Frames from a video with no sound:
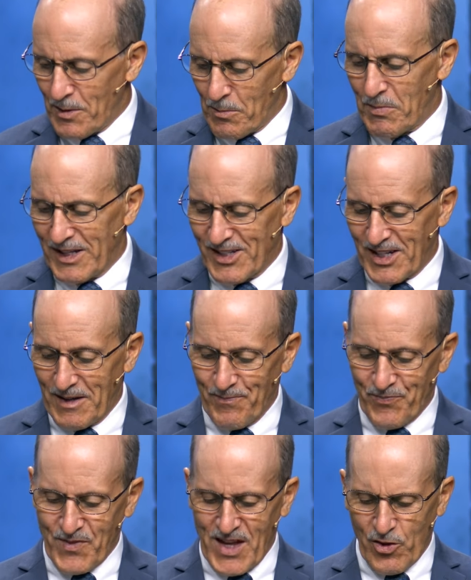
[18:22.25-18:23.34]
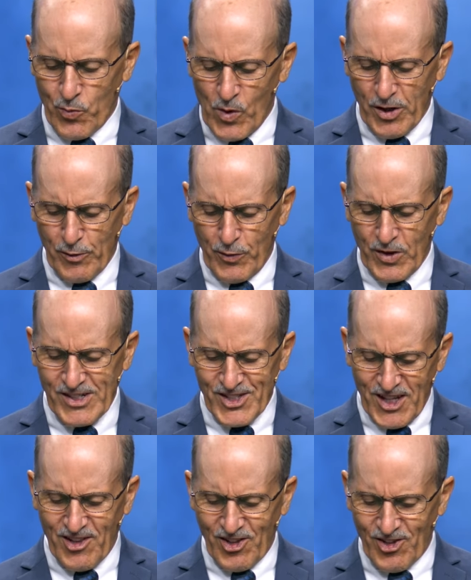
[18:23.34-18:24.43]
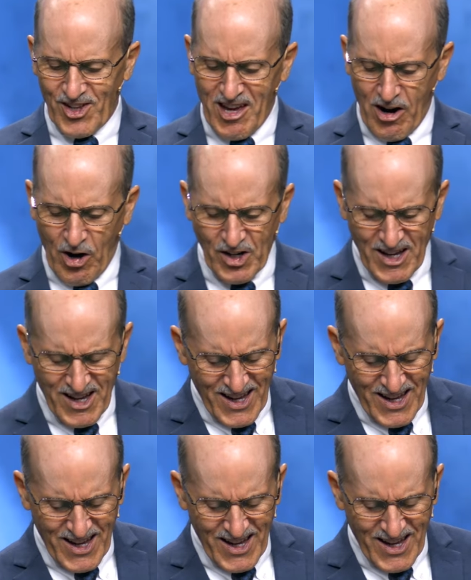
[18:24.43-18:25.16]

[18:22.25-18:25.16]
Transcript: But uh, it's wonderful that Jesus cared.